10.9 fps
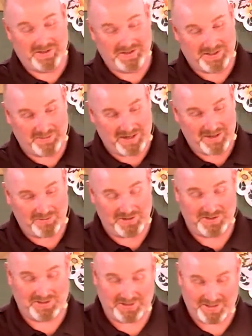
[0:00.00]
somehow when
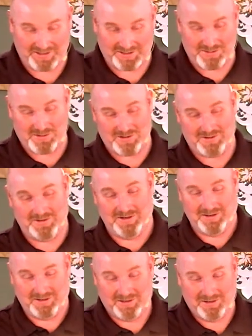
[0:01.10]
you saw that score?
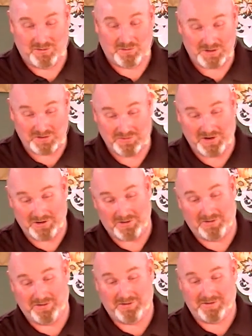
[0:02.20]
Or will you
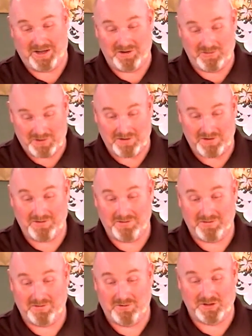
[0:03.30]
know that you know
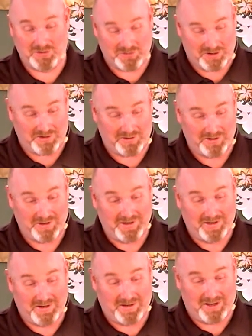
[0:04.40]
what you know
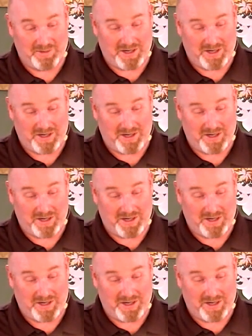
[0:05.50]
and be